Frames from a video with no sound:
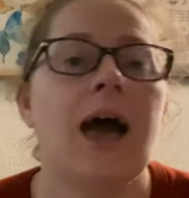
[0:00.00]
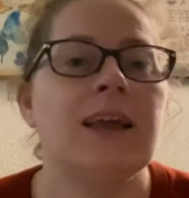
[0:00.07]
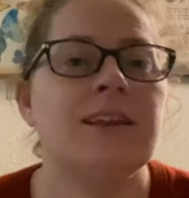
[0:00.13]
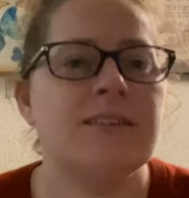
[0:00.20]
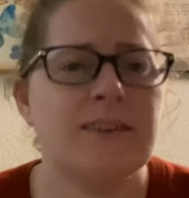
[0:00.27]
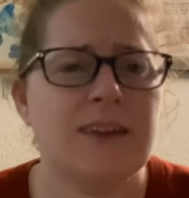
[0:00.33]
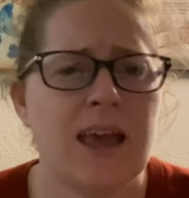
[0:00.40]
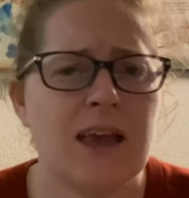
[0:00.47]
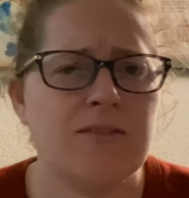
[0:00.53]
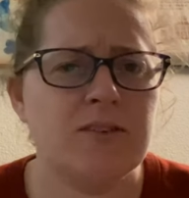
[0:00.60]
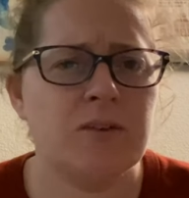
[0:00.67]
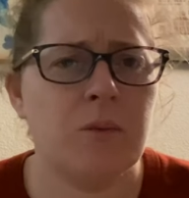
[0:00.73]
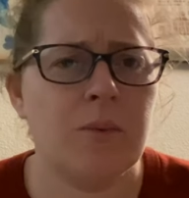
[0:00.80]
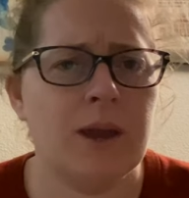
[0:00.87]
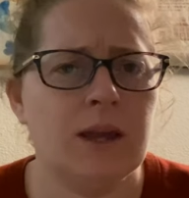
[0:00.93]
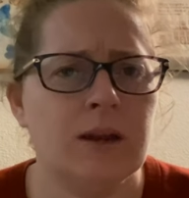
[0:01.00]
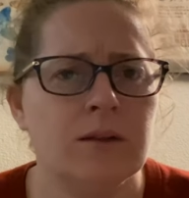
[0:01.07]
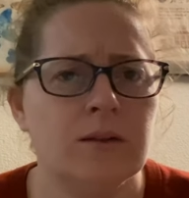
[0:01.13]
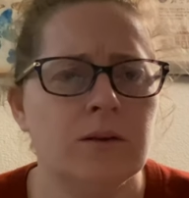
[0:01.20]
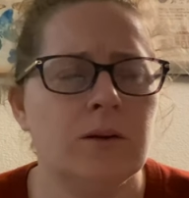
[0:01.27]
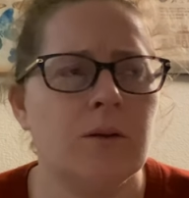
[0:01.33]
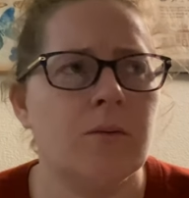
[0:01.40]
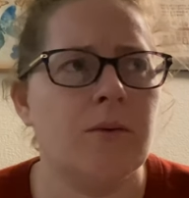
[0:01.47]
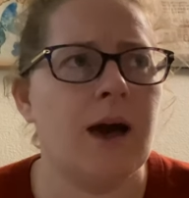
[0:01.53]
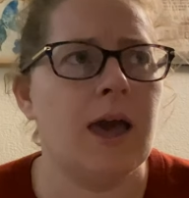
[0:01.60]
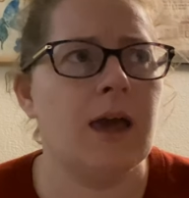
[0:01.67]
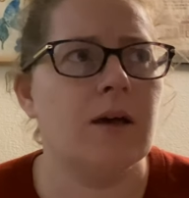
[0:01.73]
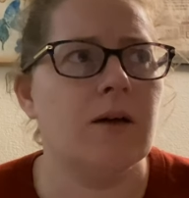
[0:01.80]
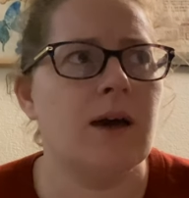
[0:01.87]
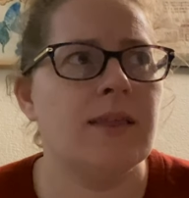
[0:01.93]
I did have to wait a little
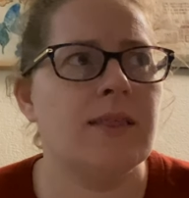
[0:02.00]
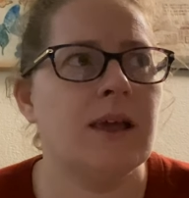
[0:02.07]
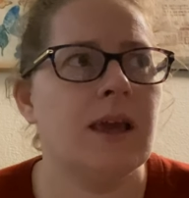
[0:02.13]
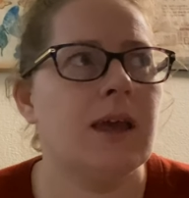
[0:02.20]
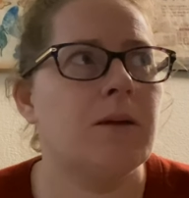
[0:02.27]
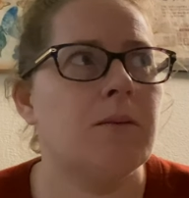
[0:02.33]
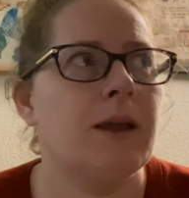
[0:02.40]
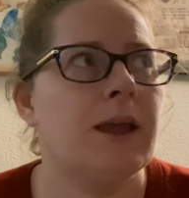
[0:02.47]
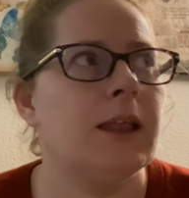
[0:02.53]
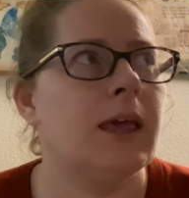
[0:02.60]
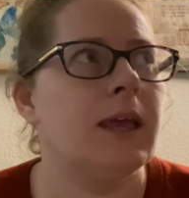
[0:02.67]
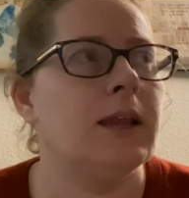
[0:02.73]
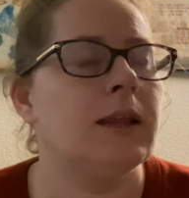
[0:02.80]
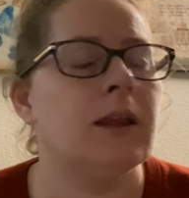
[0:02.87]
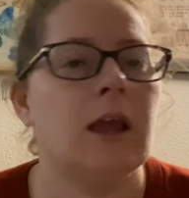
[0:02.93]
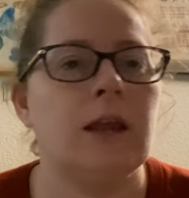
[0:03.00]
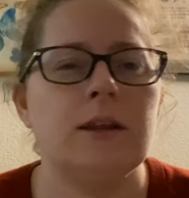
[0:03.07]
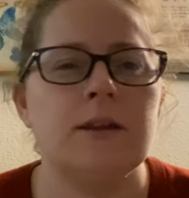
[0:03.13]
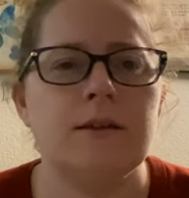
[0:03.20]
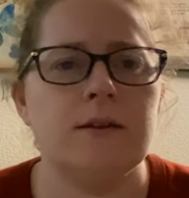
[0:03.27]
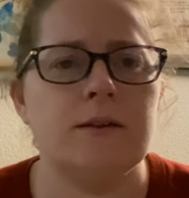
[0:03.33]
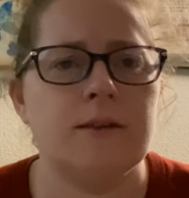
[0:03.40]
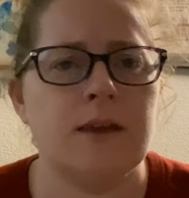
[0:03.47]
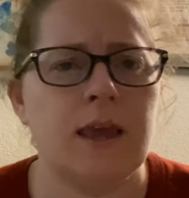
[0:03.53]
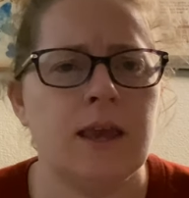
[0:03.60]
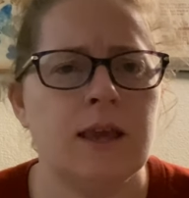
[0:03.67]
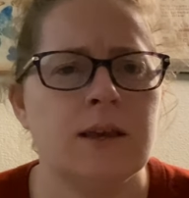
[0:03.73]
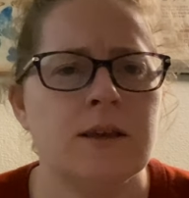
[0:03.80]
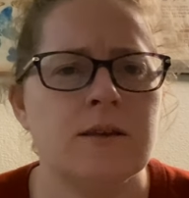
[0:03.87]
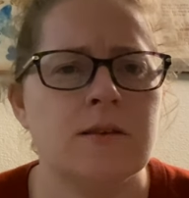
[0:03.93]
while. I think I had to wait like 90
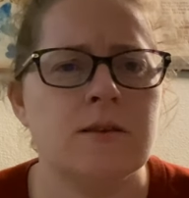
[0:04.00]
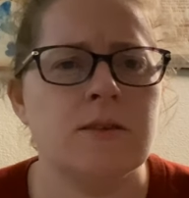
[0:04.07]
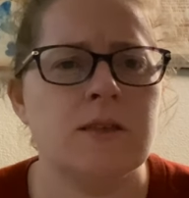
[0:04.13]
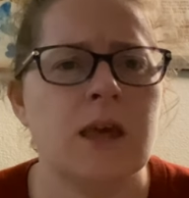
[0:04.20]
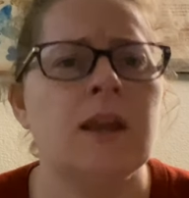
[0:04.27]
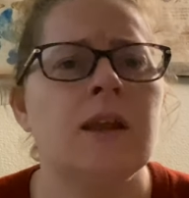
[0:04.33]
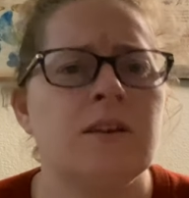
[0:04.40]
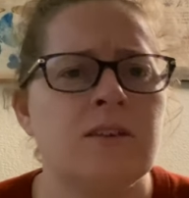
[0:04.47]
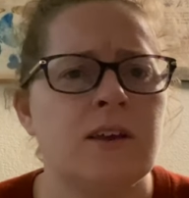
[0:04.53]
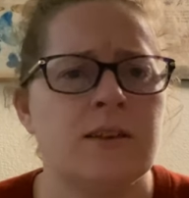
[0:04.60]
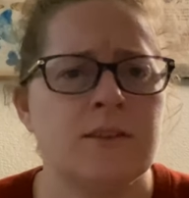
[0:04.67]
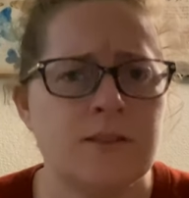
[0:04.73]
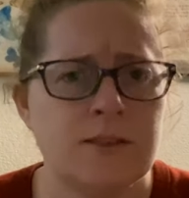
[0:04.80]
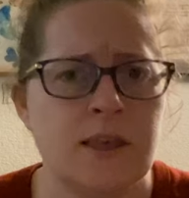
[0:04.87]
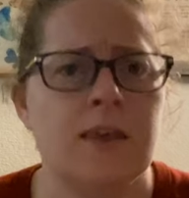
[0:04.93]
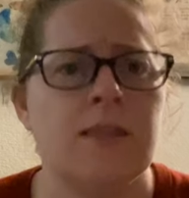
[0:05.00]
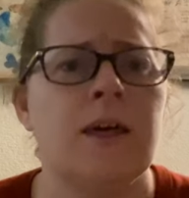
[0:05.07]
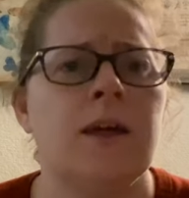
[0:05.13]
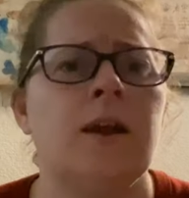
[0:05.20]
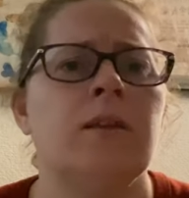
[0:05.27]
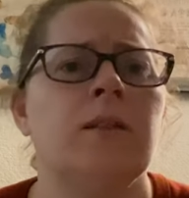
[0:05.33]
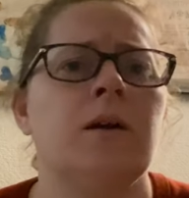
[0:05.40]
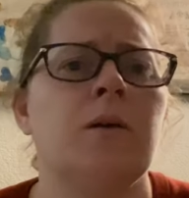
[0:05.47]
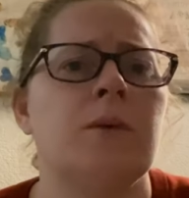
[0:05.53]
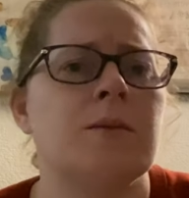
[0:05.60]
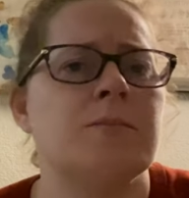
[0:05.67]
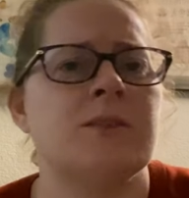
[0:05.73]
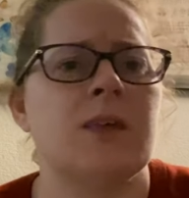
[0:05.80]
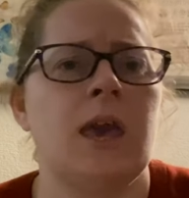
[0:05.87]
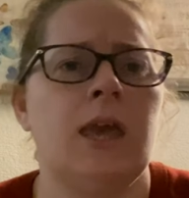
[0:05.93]
days. And it does say that on their
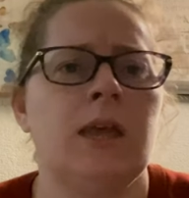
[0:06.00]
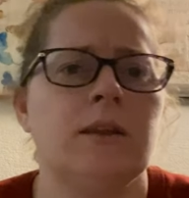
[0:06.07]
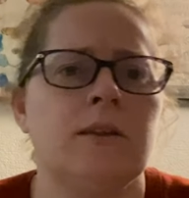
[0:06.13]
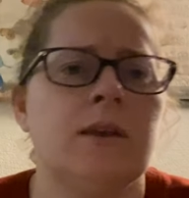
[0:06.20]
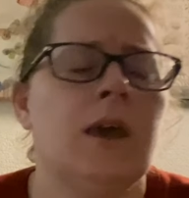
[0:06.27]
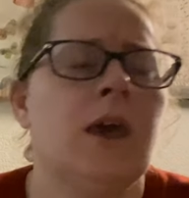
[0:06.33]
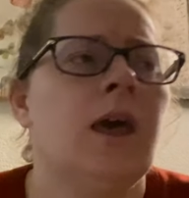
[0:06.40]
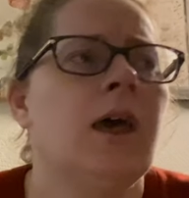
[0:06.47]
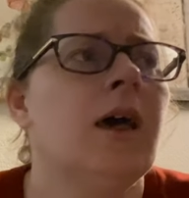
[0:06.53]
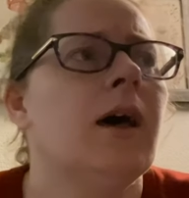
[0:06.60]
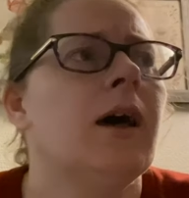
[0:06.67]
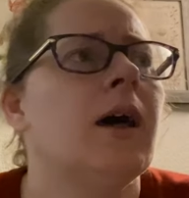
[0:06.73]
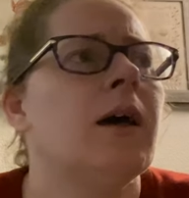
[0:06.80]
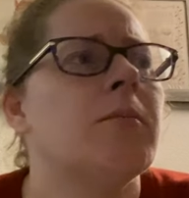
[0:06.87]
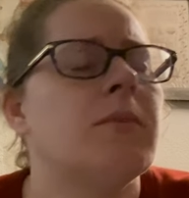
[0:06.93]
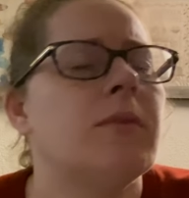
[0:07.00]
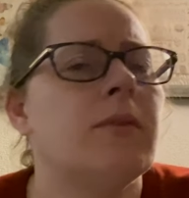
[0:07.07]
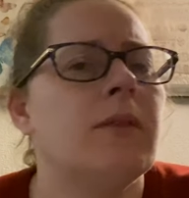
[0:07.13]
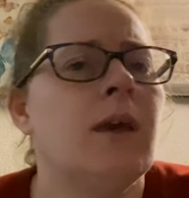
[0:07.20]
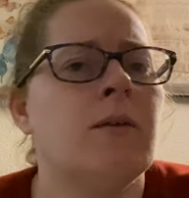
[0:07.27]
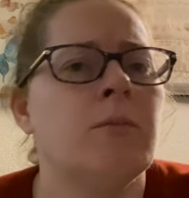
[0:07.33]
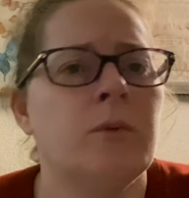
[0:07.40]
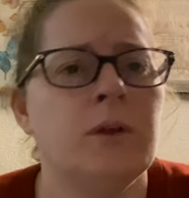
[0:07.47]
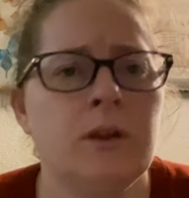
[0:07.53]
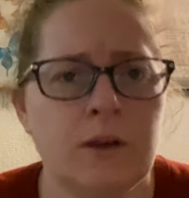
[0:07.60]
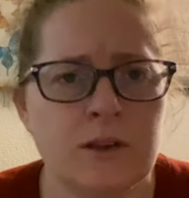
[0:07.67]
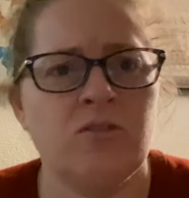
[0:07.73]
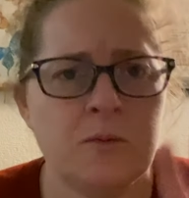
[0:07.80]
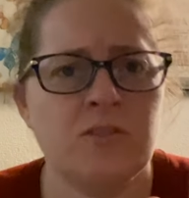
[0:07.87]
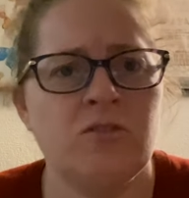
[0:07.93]
website,
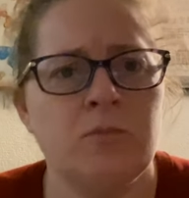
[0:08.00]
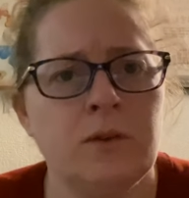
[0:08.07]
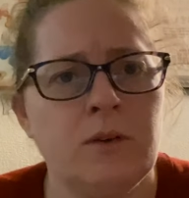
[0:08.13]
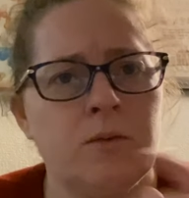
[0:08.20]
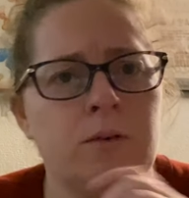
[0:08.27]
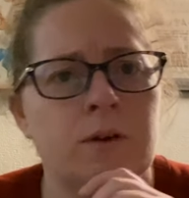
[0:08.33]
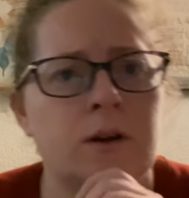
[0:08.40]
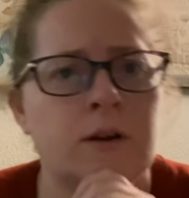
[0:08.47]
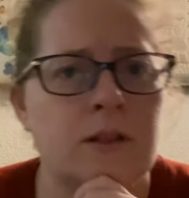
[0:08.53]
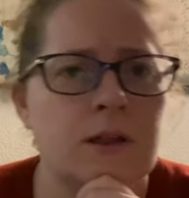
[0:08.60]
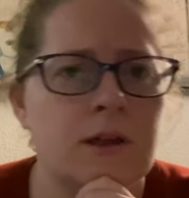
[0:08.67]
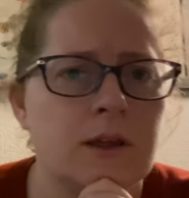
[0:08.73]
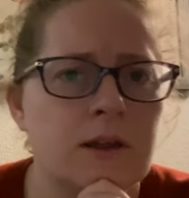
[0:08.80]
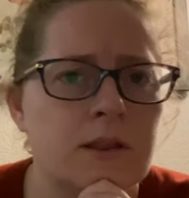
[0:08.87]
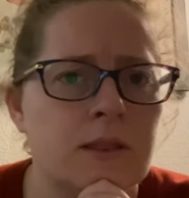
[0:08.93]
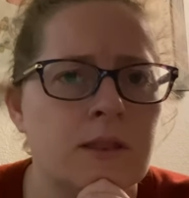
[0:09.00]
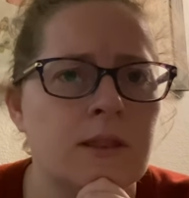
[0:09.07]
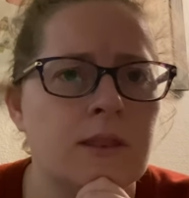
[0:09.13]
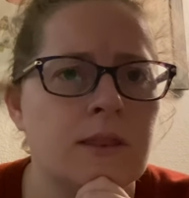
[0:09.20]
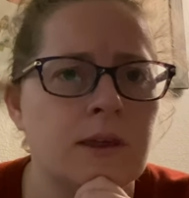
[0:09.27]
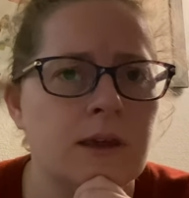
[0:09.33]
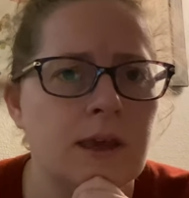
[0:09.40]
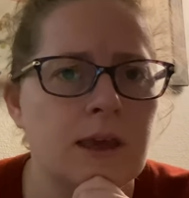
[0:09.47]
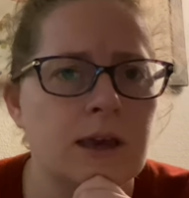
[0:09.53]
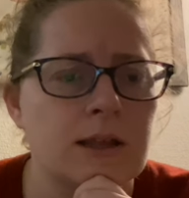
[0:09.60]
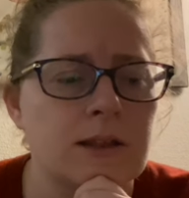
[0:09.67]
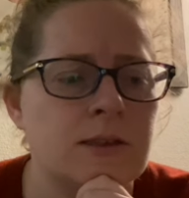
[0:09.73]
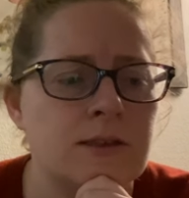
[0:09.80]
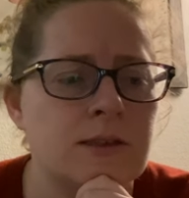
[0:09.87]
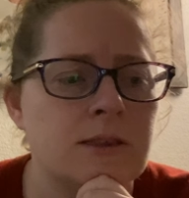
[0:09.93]
especially when you order the
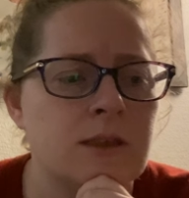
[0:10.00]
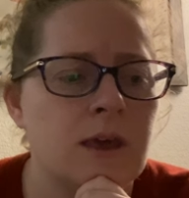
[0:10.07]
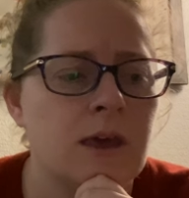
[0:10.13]
kits.